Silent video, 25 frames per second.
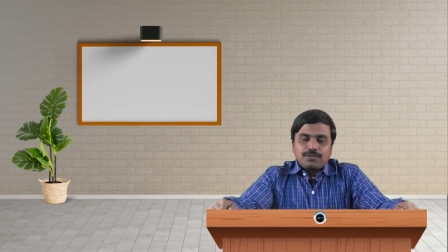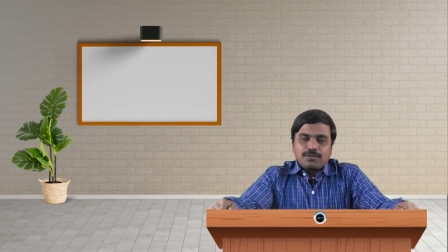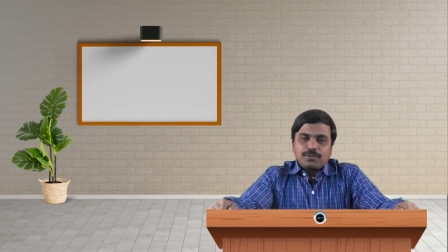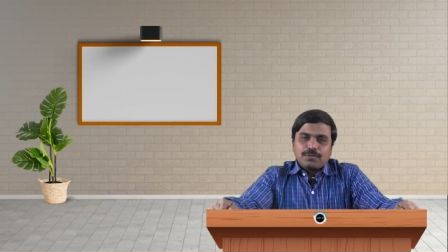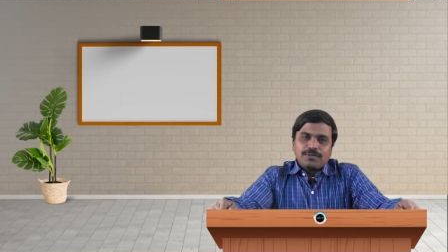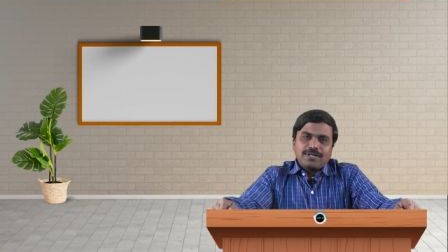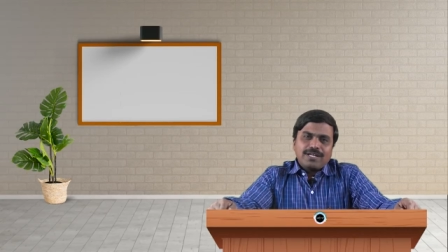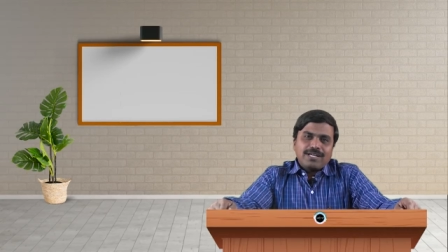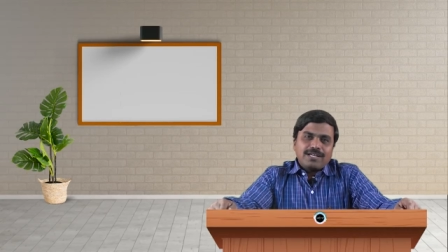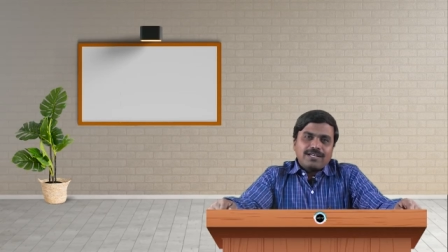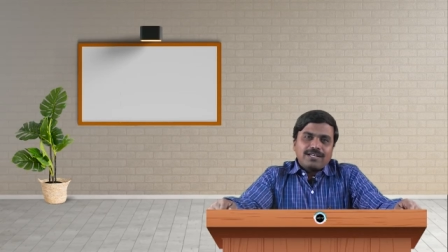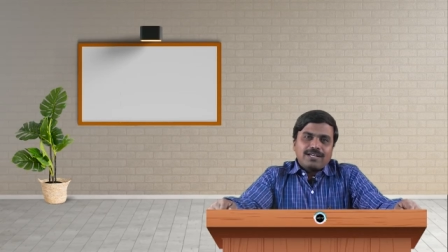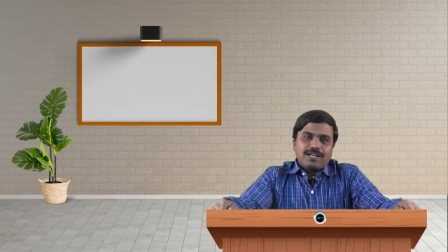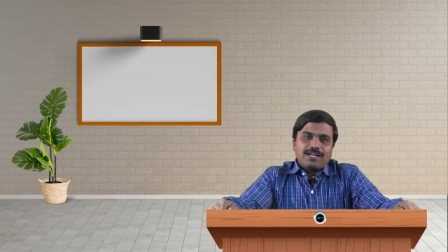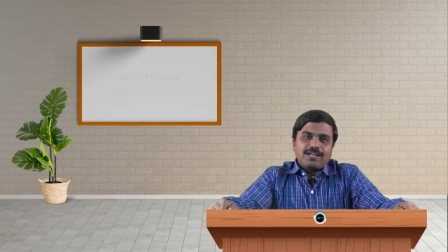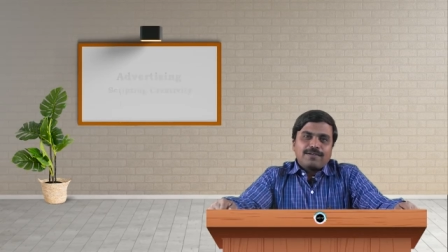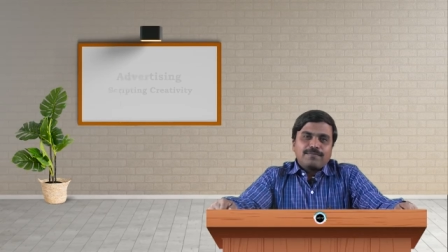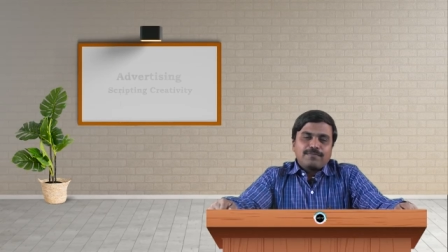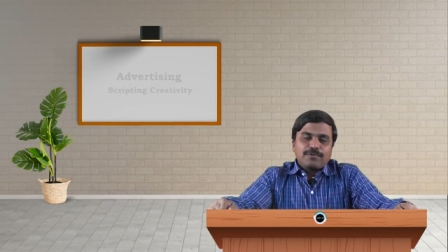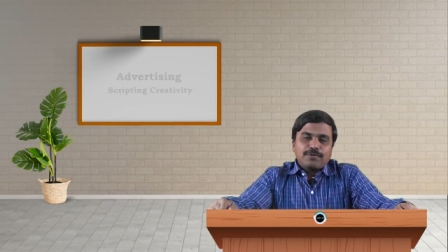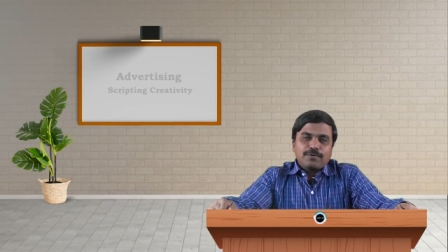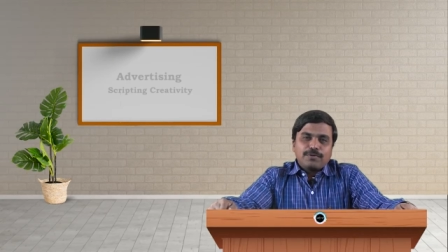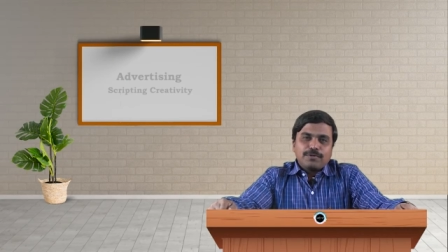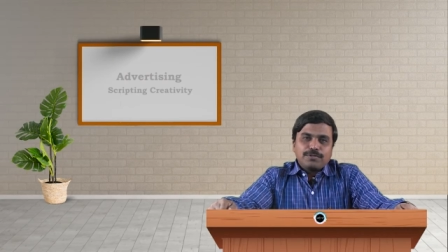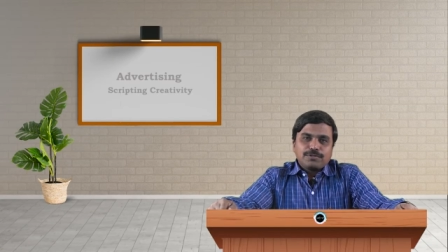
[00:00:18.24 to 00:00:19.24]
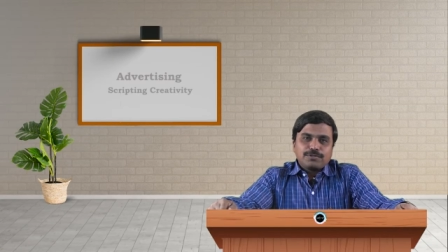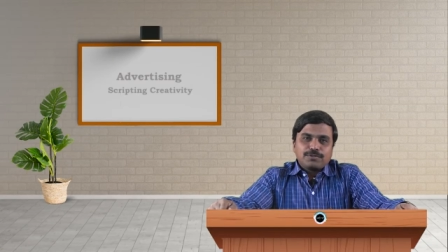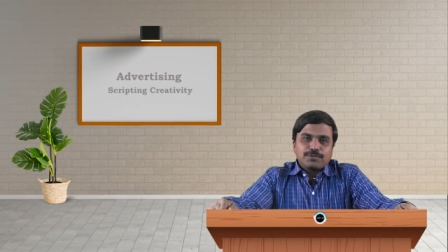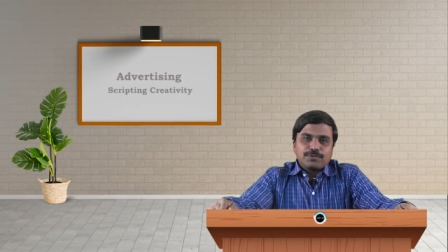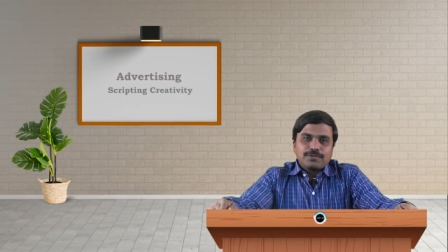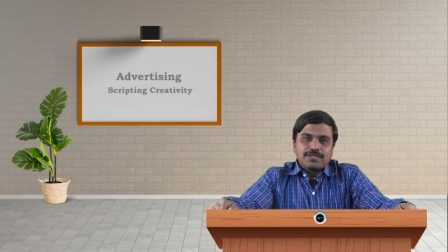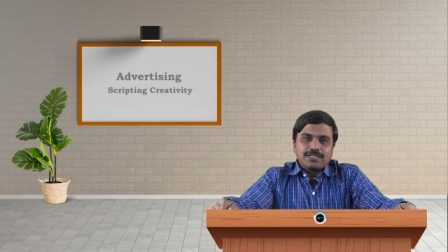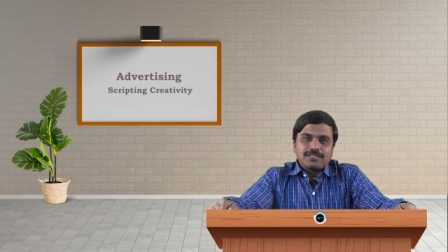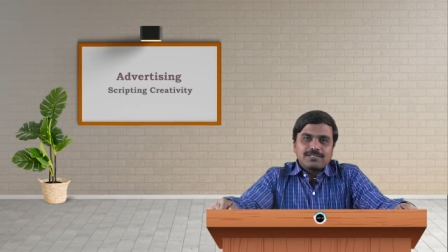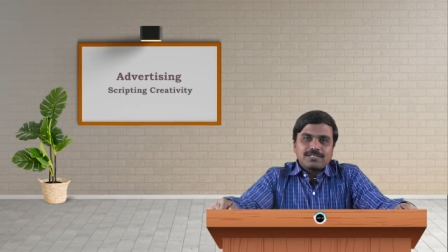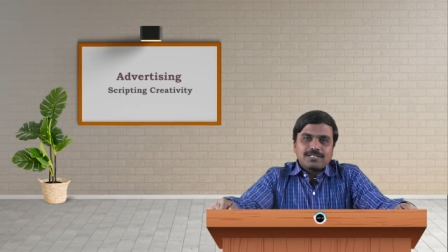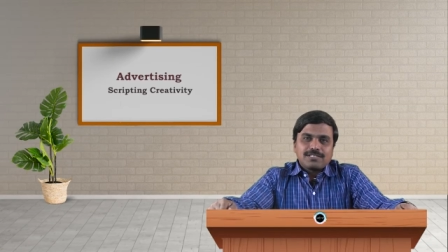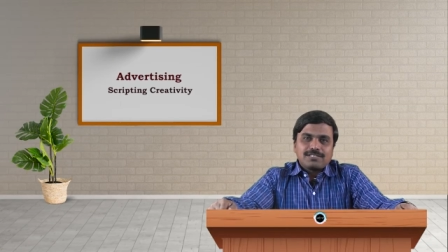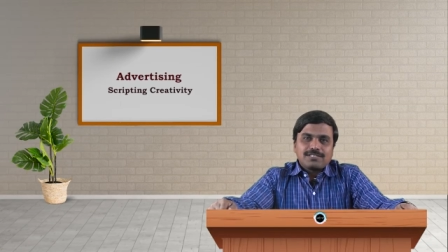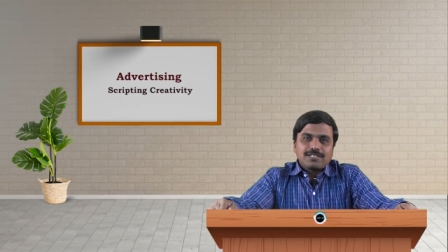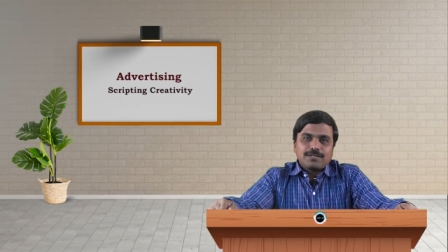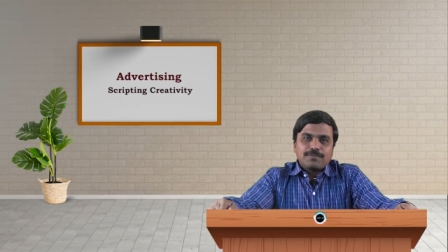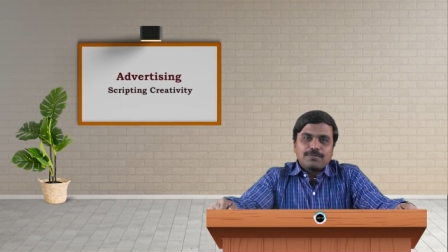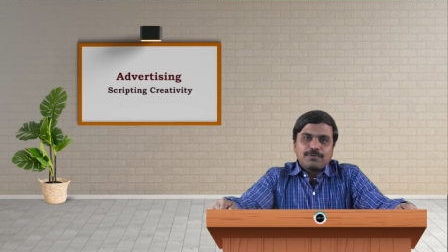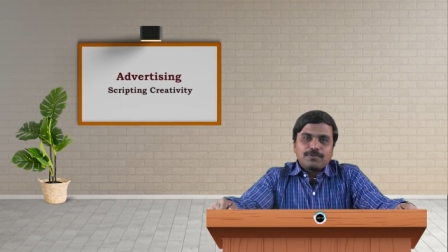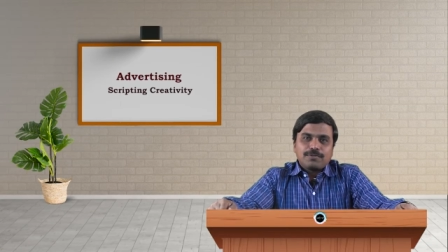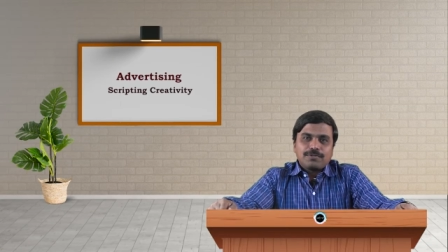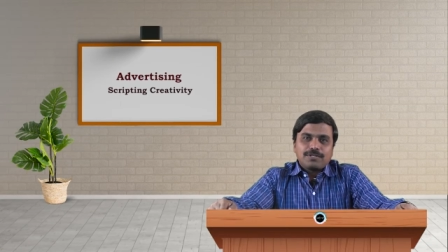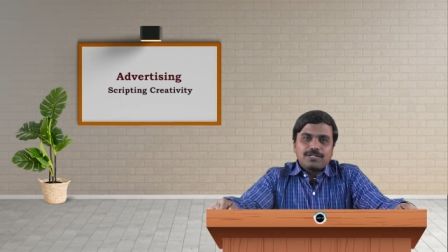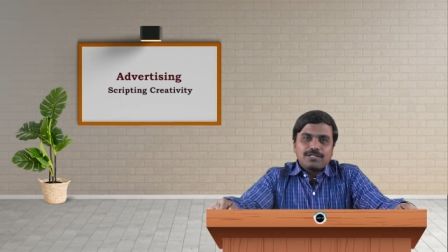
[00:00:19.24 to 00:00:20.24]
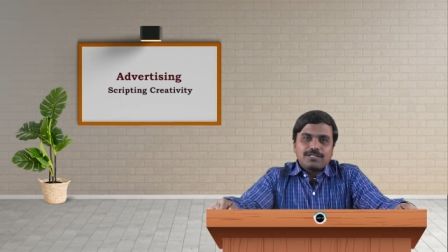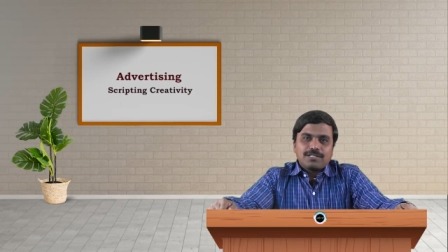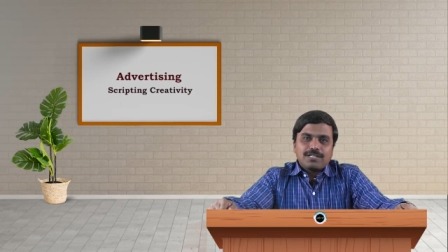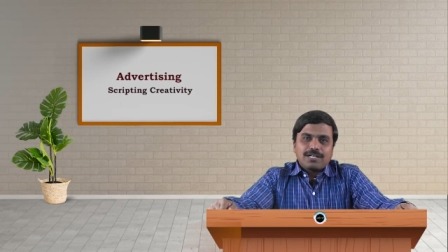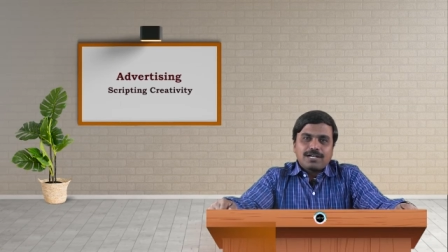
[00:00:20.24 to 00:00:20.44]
Today I am going to discuss about